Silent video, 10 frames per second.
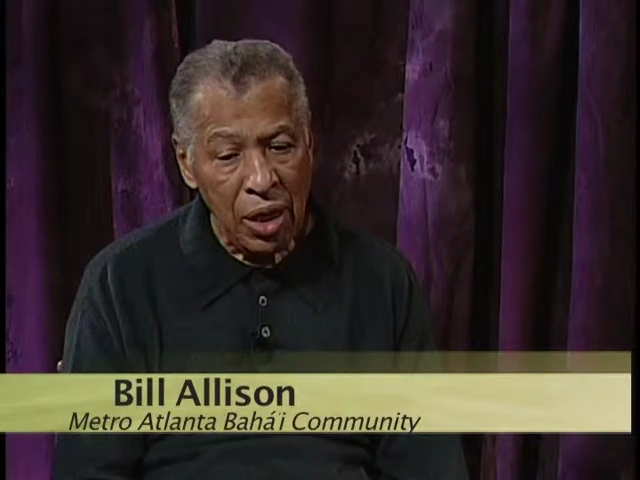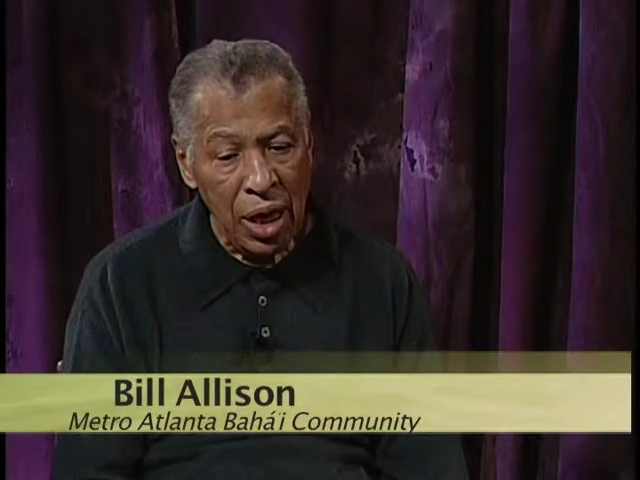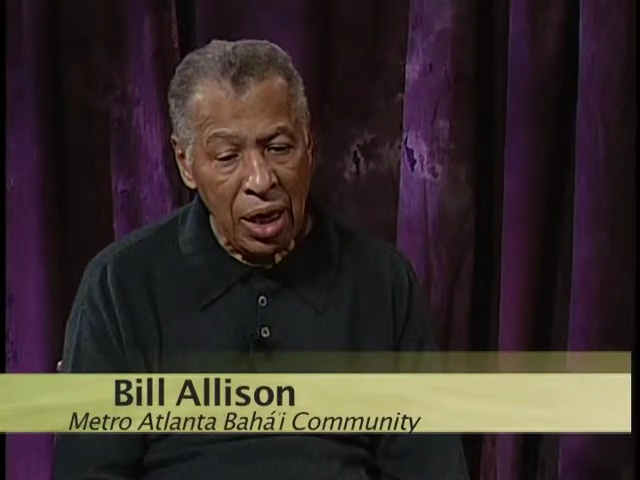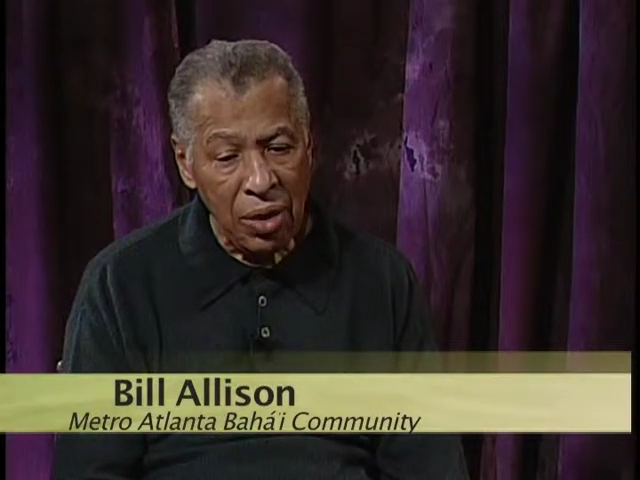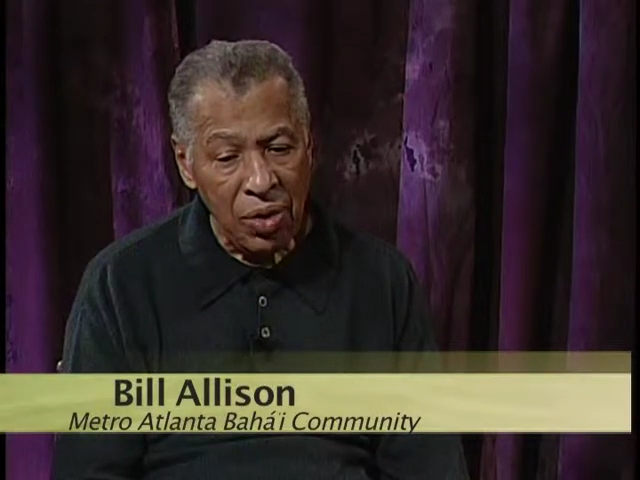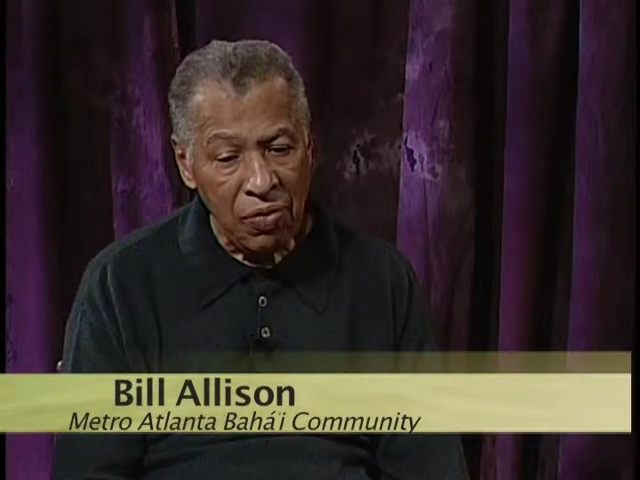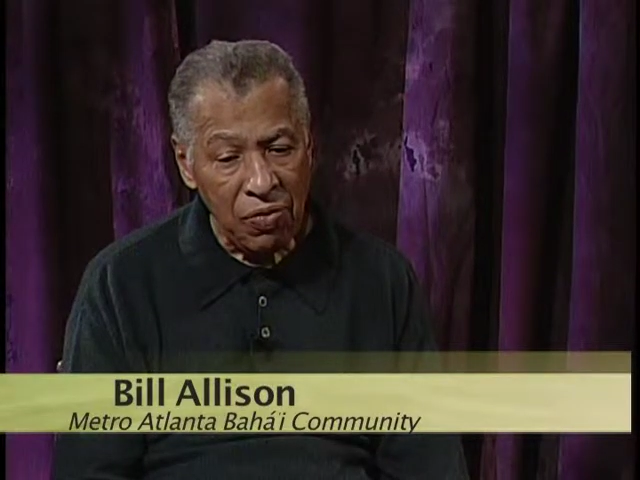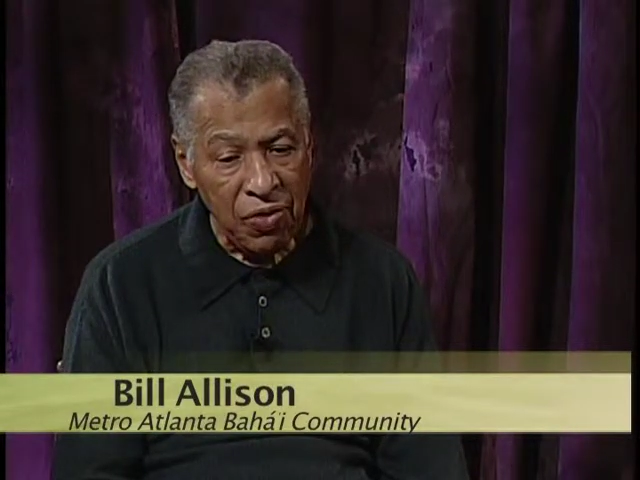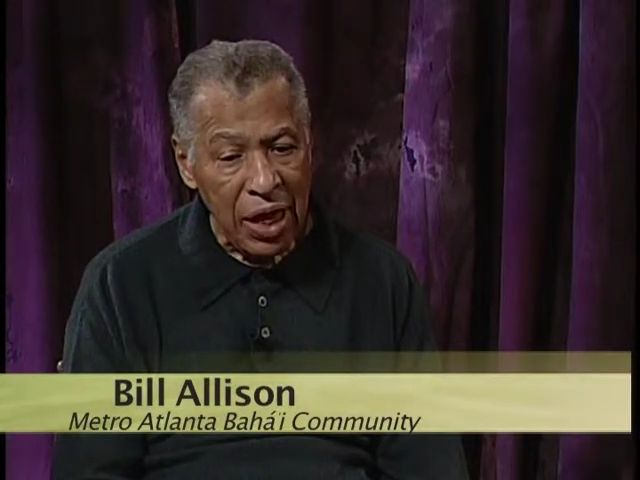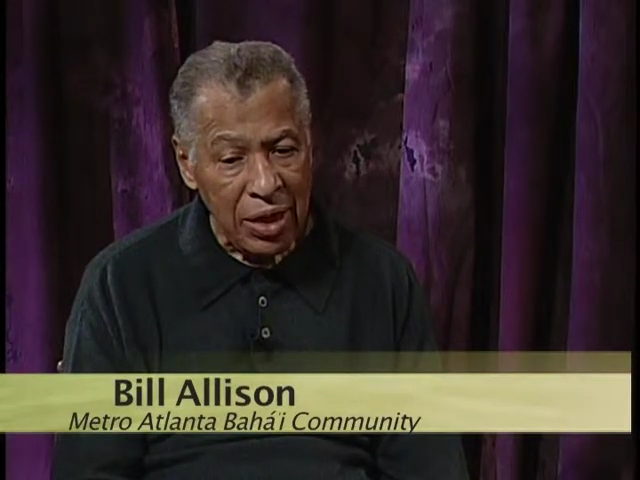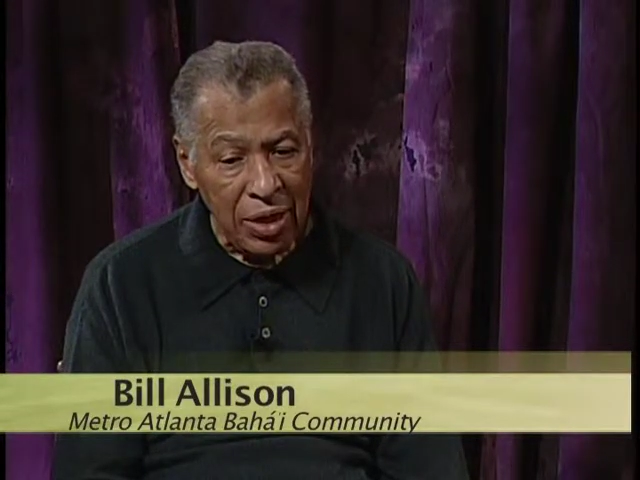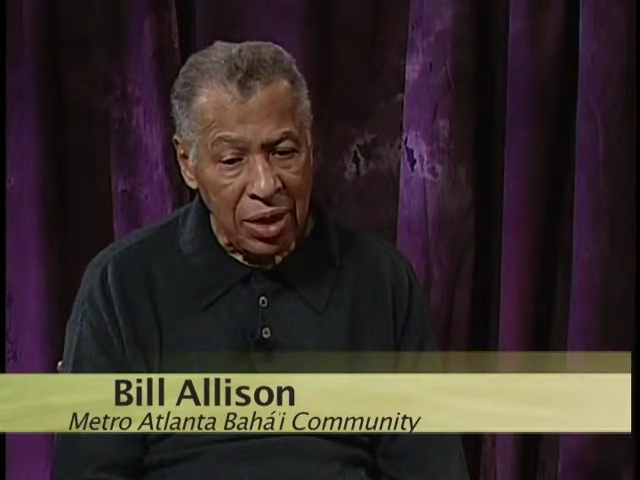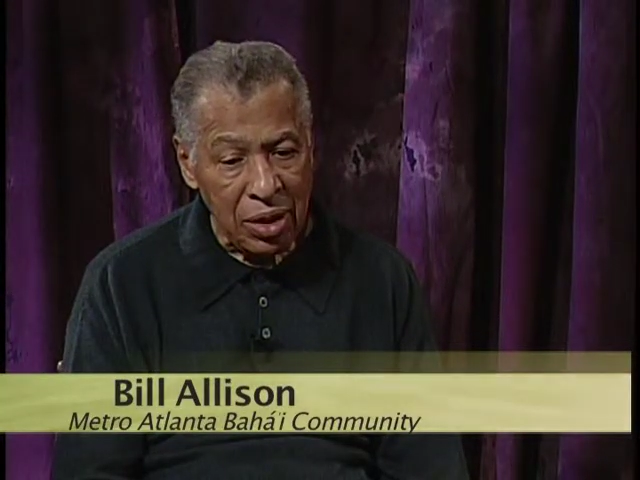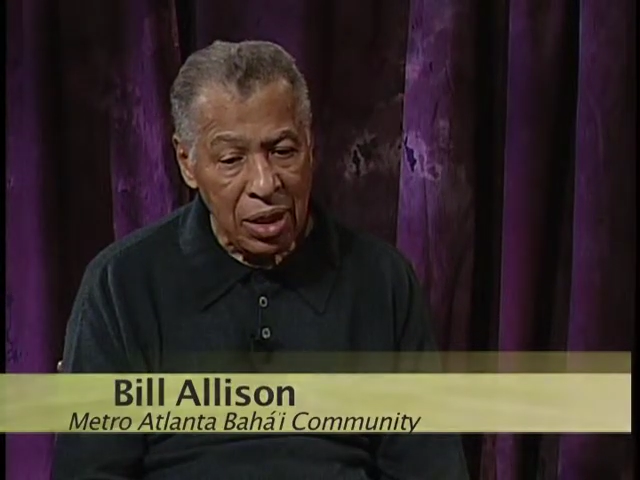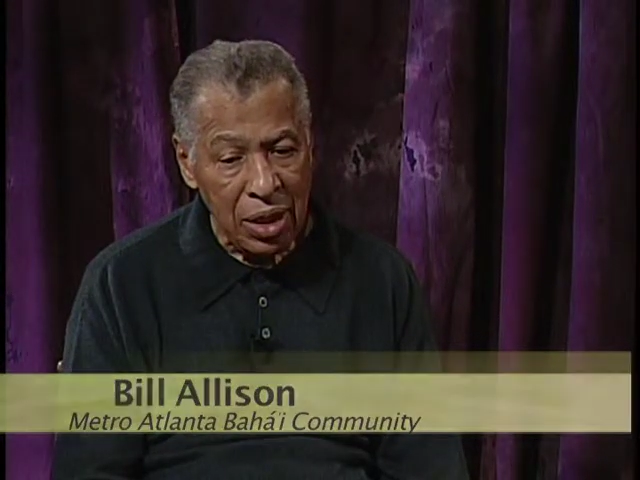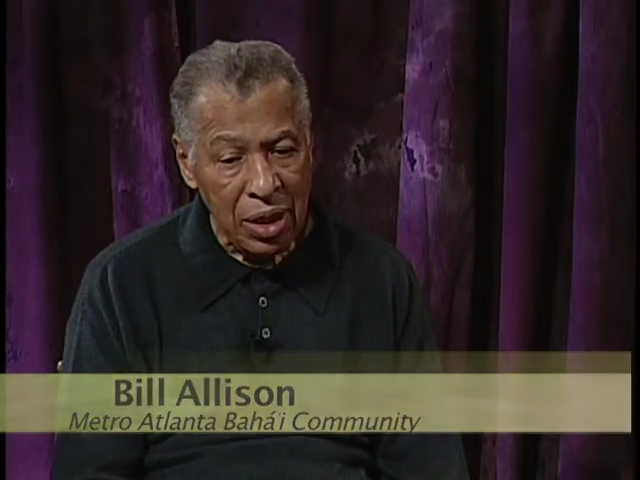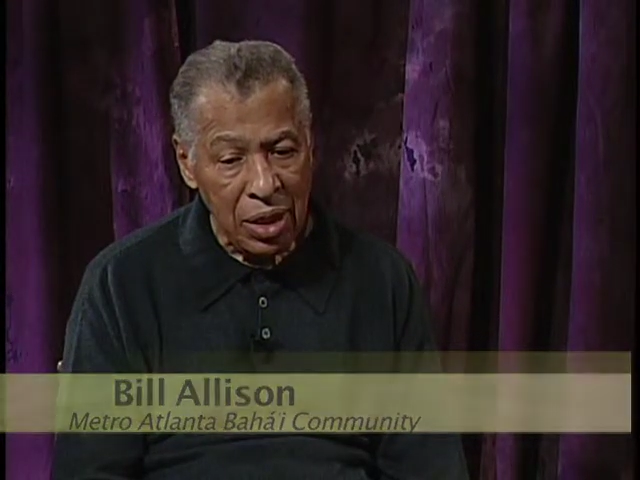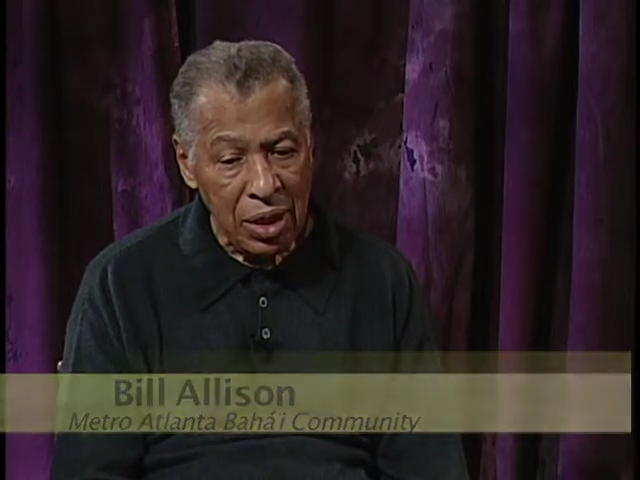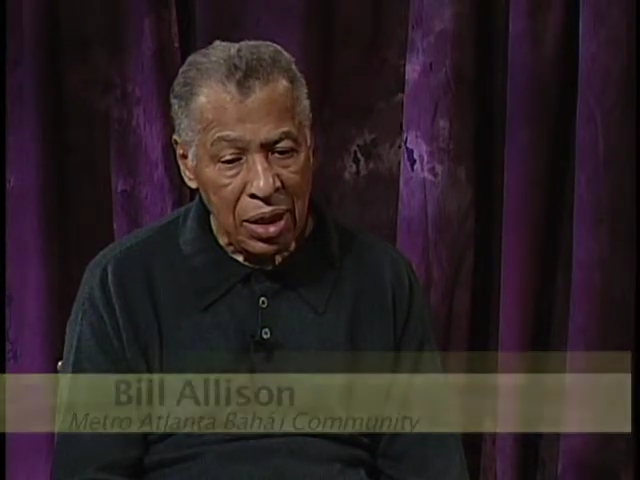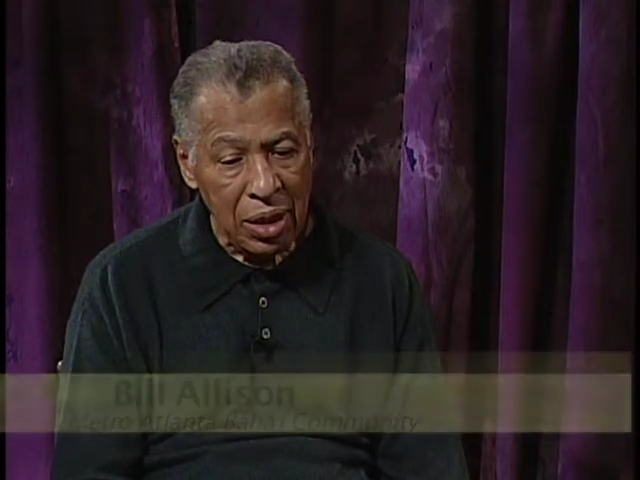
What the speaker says: and the fact that the